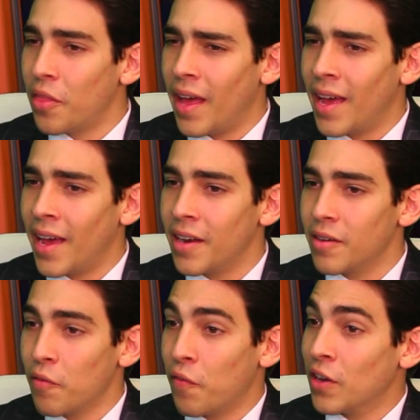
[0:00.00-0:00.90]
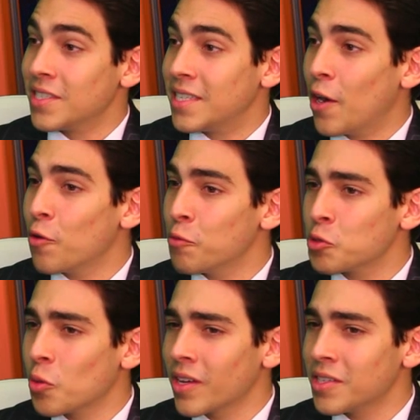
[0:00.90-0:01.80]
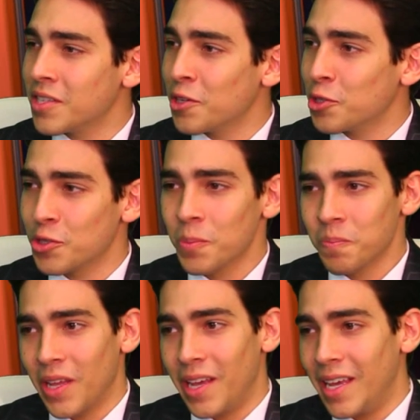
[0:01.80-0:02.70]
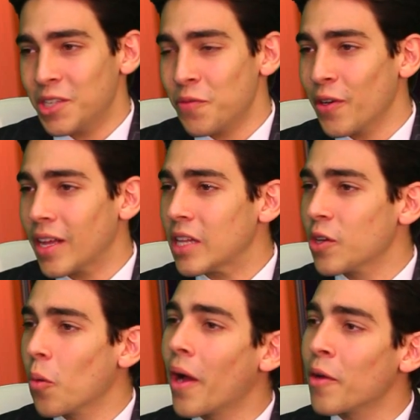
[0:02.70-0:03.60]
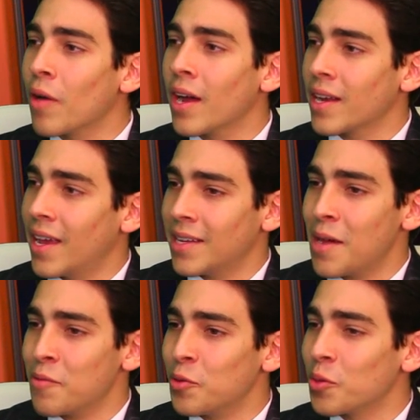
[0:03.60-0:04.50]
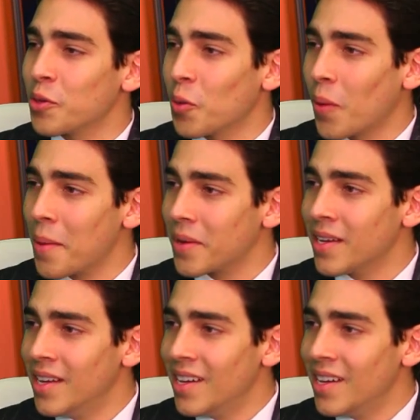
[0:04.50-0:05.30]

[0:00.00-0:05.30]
that funds terrorist organizations, it's very clear why Iran can't have a nuclear weapon.